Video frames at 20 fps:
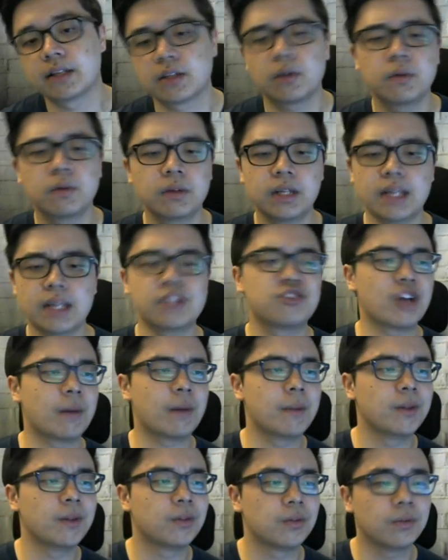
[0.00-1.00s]
So let's
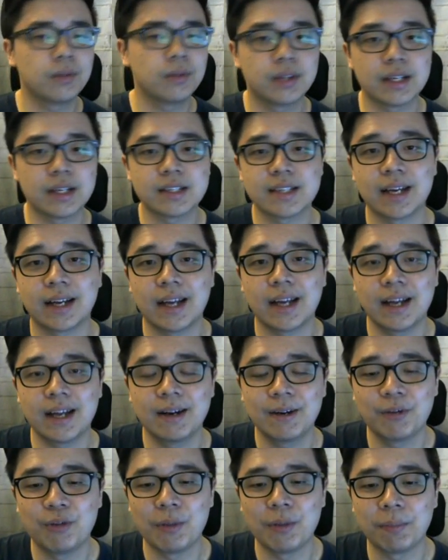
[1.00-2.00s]
jump into the
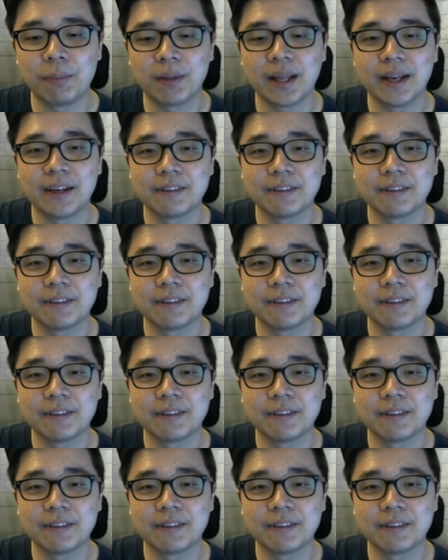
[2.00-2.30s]
second replay.